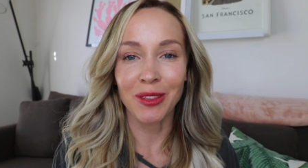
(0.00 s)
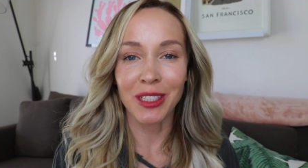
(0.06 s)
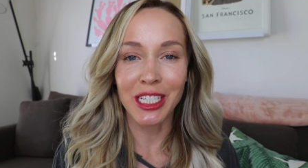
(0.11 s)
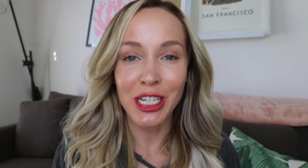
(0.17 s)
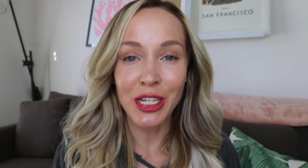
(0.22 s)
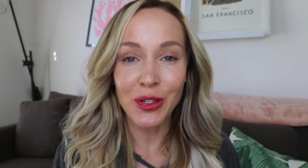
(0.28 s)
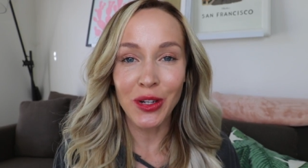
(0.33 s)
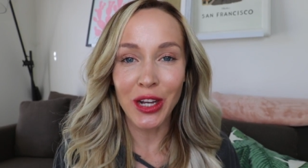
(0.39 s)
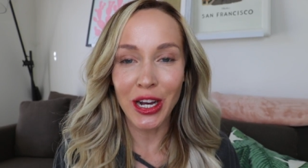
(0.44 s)
with
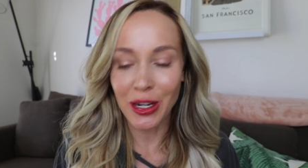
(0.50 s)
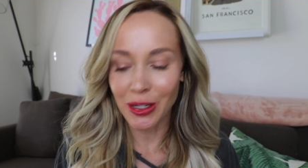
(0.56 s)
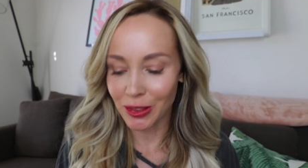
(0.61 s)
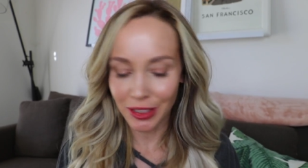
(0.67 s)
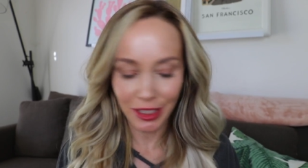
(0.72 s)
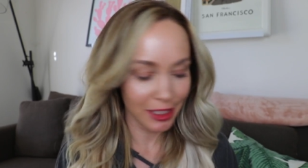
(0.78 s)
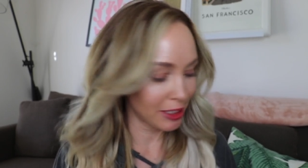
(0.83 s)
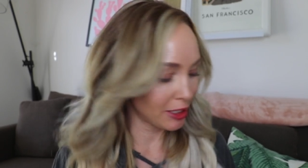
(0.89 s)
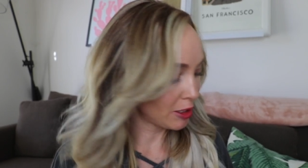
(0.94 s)
two
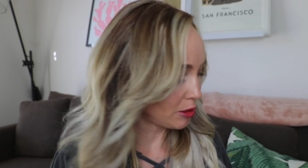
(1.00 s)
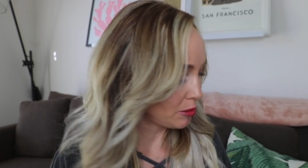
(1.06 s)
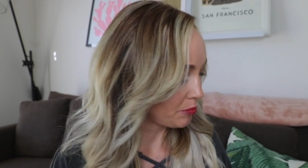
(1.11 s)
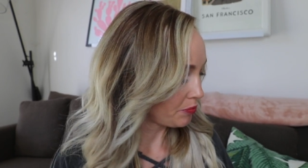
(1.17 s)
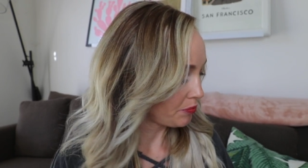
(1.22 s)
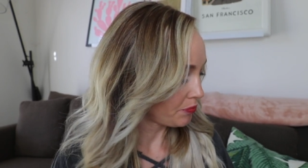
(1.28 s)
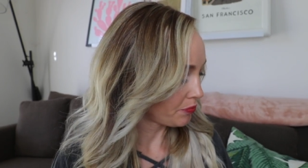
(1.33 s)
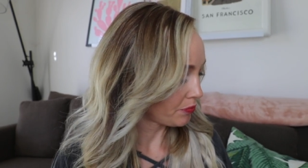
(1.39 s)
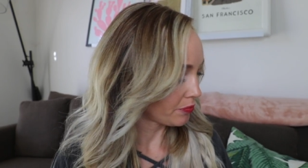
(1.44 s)
coats.
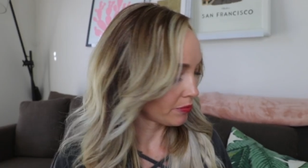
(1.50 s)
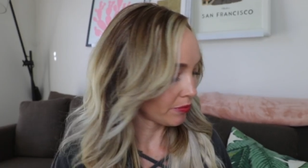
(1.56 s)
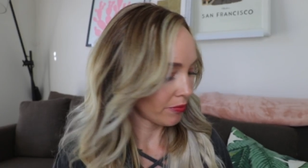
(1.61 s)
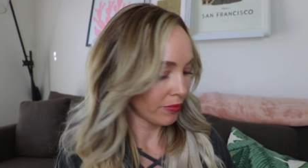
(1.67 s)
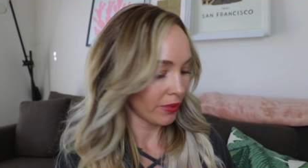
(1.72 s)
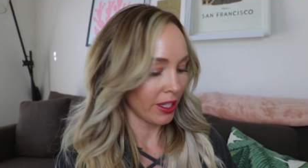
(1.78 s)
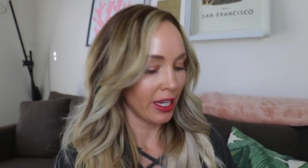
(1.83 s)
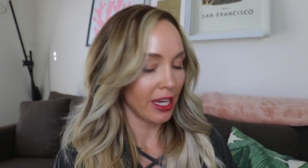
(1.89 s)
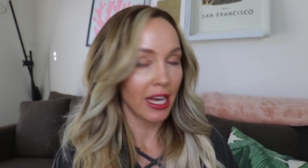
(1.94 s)

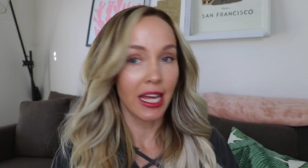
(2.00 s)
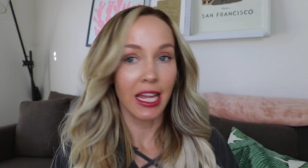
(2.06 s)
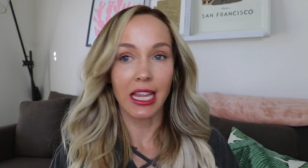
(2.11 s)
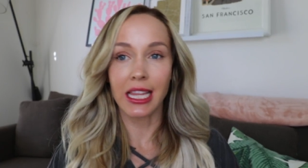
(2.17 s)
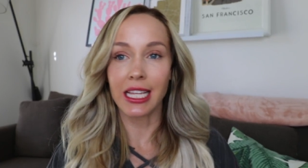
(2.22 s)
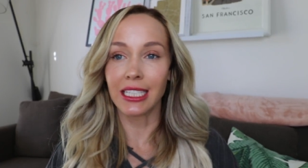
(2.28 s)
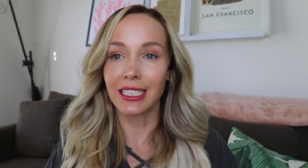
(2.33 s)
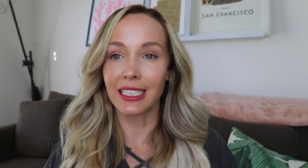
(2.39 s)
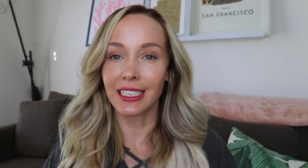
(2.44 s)

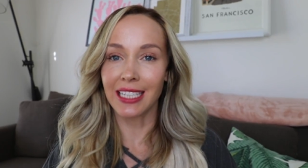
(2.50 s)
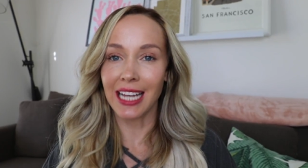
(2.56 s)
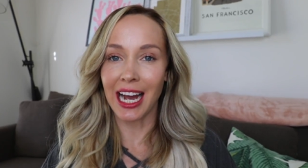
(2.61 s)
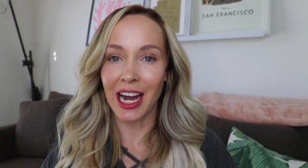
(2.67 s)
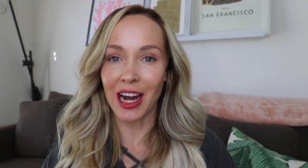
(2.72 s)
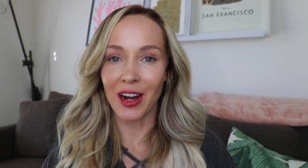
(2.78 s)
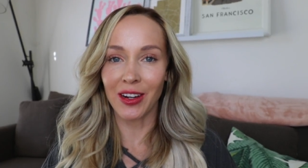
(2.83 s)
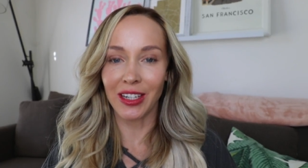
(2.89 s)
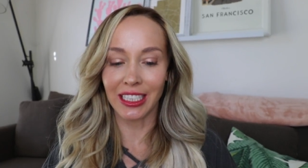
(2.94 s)
This is
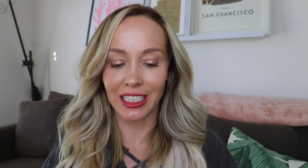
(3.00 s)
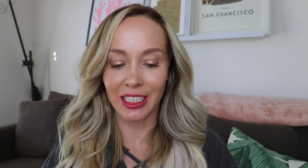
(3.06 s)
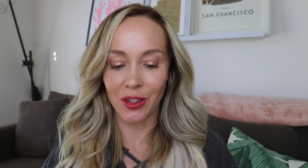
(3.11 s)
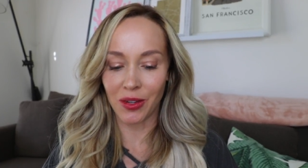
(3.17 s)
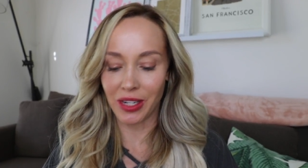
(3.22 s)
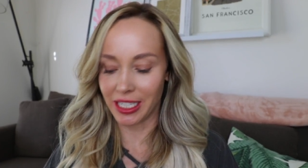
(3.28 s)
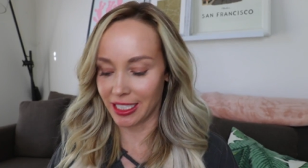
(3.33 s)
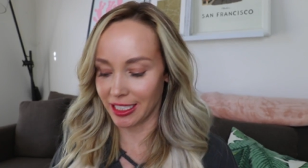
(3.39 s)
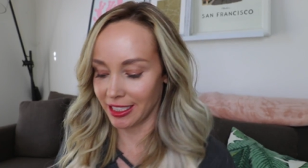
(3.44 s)
how it's
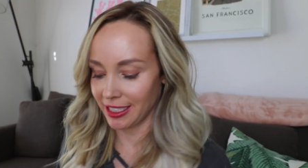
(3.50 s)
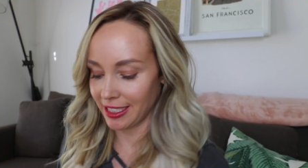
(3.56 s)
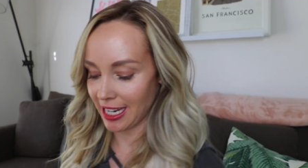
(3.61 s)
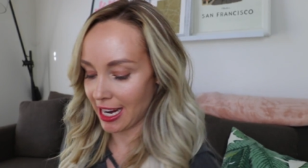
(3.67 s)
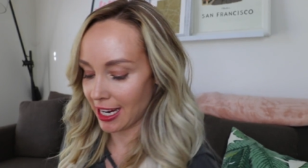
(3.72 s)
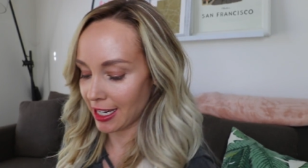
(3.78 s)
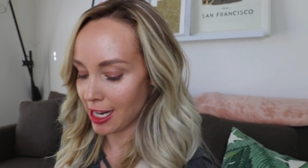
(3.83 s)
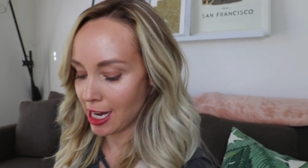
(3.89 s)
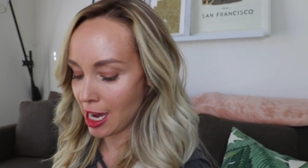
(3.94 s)
going to
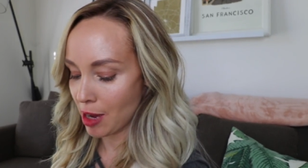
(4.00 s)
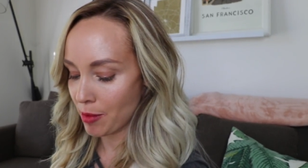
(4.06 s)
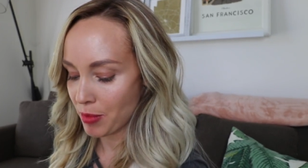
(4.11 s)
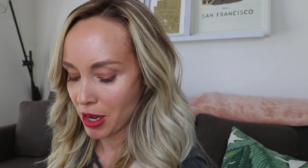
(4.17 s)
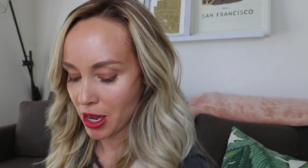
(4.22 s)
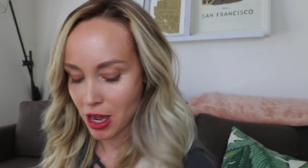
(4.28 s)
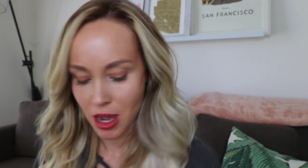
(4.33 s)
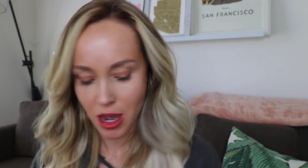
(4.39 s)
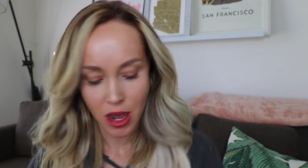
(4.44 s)
stack
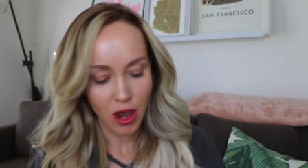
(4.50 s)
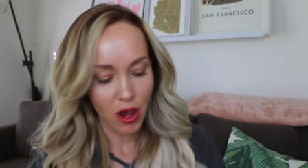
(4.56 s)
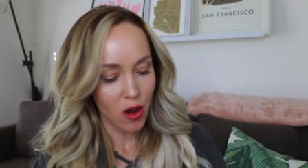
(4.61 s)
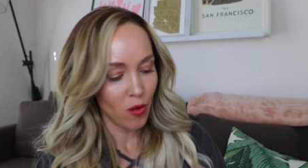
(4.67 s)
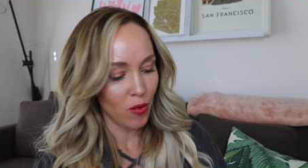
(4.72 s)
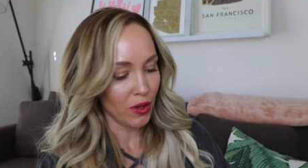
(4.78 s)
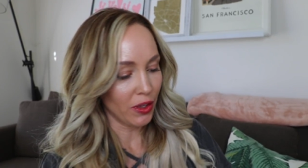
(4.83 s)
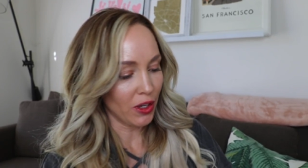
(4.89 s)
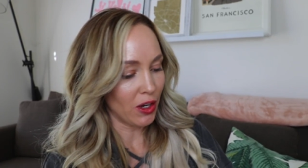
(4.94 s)
up
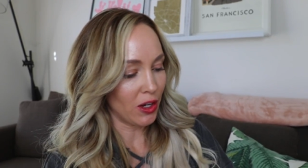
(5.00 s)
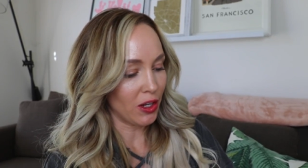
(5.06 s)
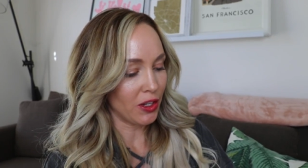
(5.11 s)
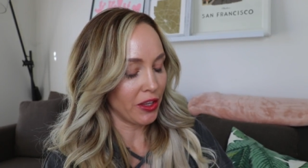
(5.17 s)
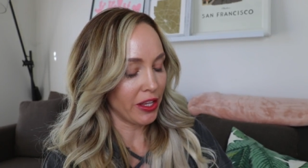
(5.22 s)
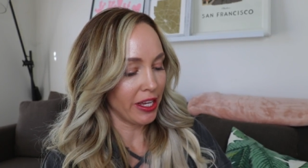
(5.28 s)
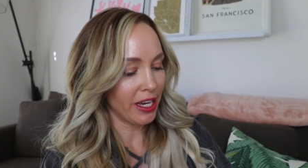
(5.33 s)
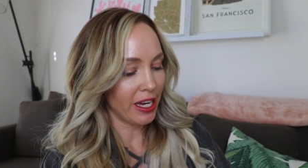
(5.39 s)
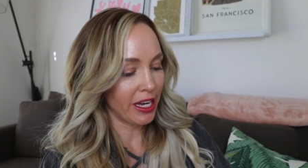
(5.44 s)
with
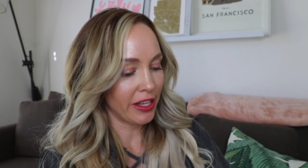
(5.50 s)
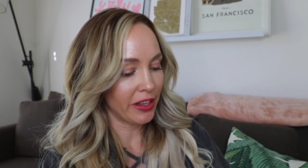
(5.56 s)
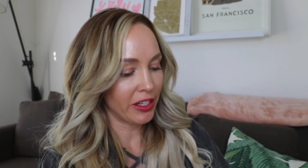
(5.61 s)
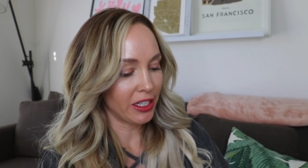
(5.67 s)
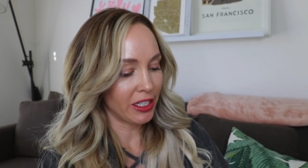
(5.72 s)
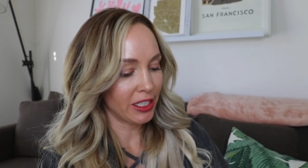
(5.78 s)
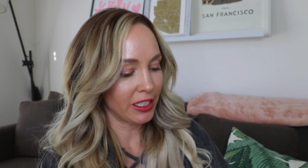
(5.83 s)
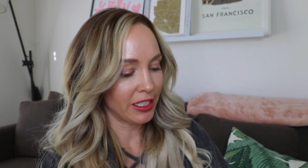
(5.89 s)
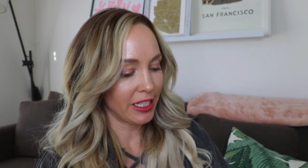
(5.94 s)
all the
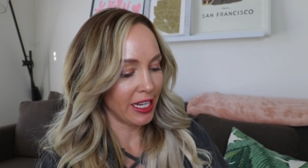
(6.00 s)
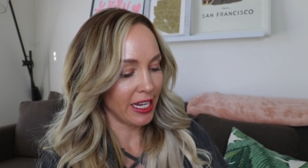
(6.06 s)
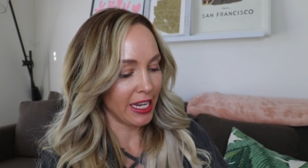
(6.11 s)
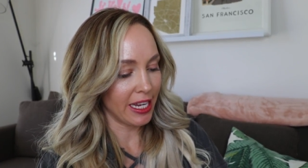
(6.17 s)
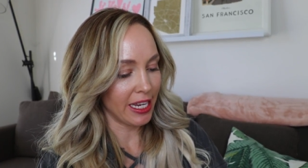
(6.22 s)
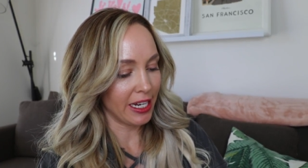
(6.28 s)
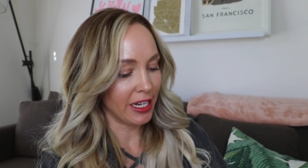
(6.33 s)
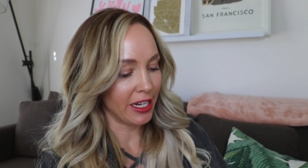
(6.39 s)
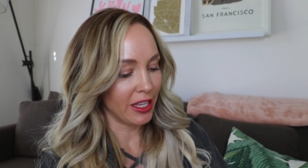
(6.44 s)
others
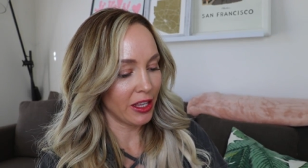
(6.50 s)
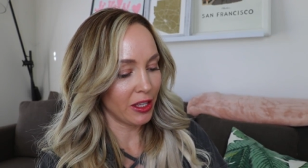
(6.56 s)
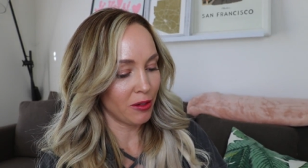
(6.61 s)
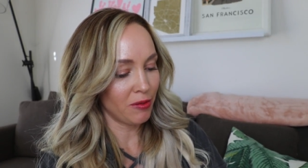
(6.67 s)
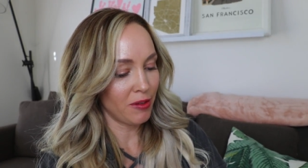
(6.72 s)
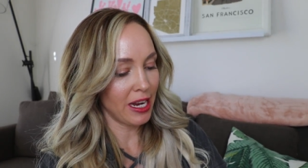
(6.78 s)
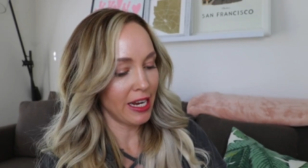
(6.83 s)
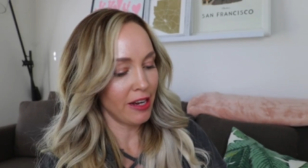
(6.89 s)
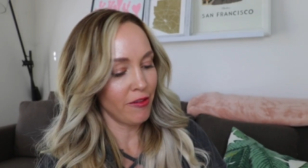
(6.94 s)
in
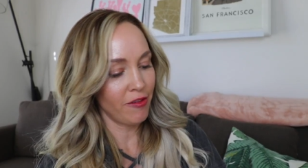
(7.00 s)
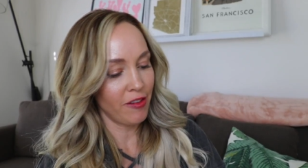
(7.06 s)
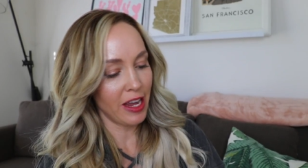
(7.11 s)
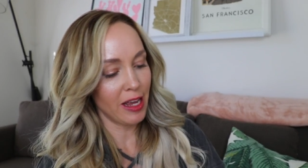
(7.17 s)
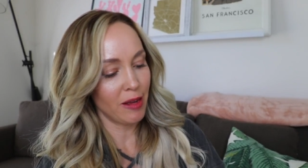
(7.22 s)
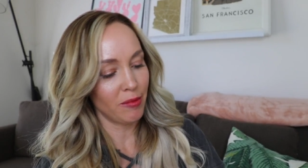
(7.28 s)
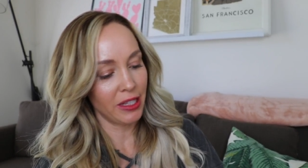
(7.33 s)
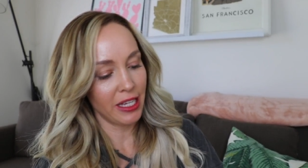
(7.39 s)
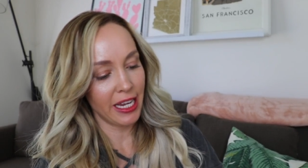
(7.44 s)
the red
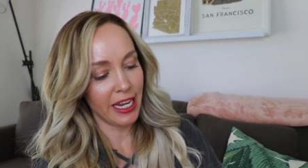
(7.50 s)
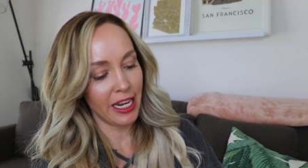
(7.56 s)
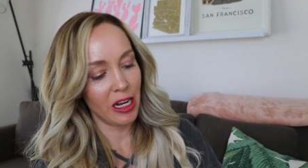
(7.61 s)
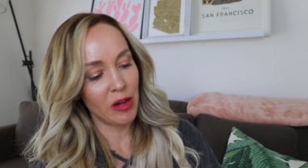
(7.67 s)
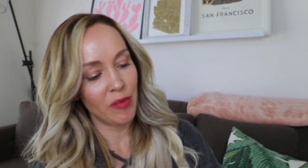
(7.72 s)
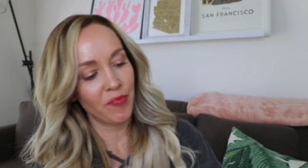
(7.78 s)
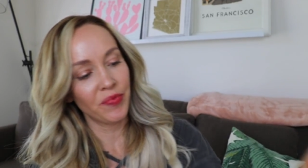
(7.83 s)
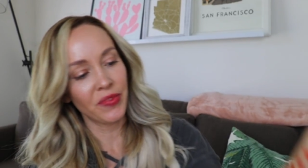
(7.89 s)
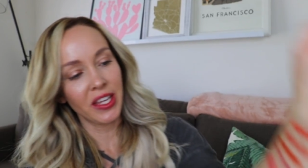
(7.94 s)

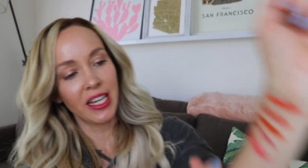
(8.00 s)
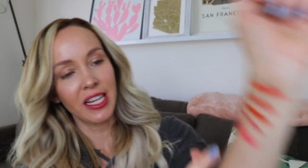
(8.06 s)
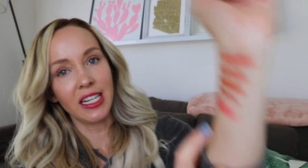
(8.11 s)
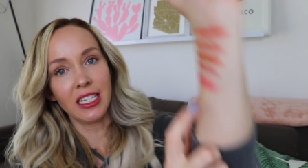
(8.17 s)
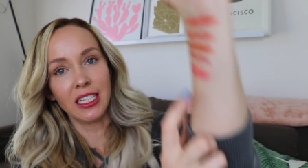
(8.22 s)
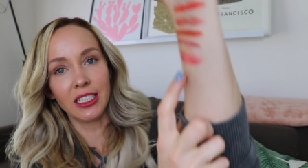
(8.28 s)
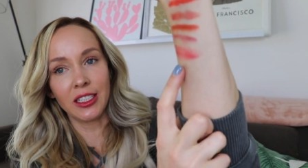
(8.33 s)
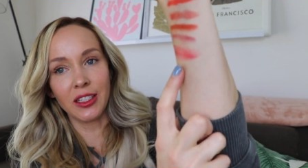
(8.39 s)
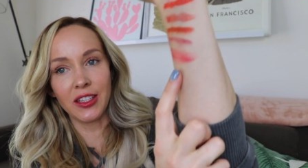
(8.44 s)
family.
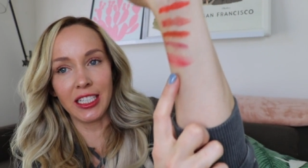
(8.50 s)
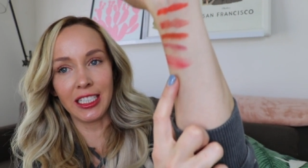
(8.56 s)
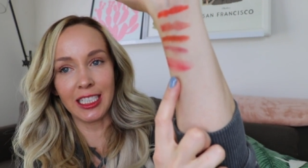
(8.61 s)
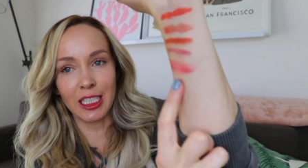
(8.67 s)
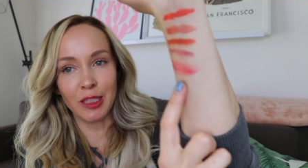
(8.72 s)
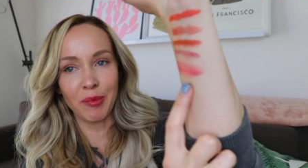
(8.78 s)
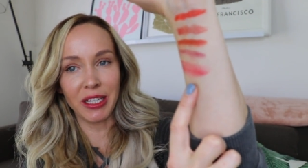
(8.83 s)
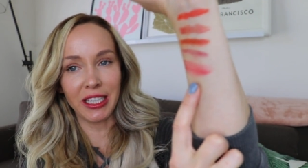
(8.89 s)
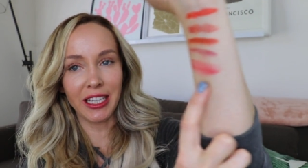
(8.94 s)
So
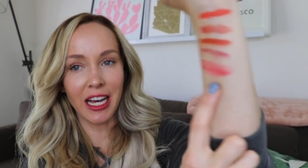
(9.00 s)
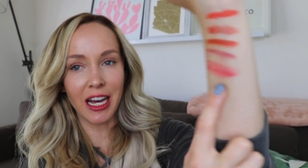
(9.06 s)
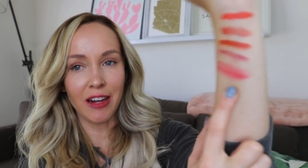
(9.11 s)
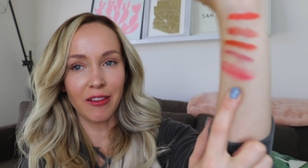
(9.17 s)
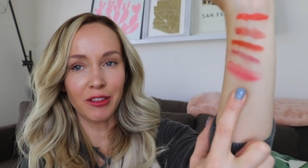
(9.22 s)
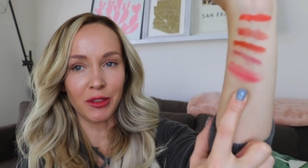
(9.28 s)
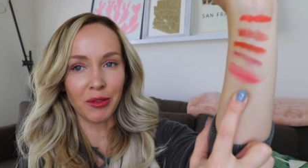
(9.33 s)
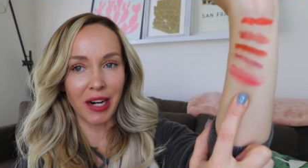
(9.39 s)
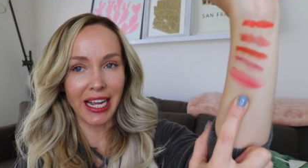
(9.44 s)
this is
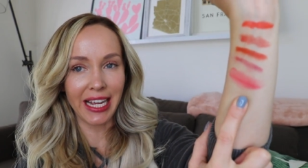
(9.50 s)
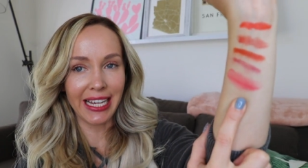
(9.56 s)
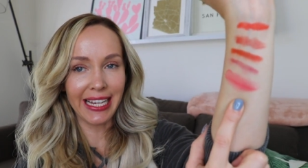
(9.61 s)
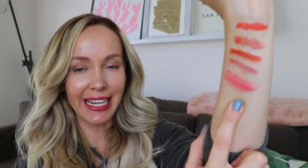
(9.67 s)
Beloved right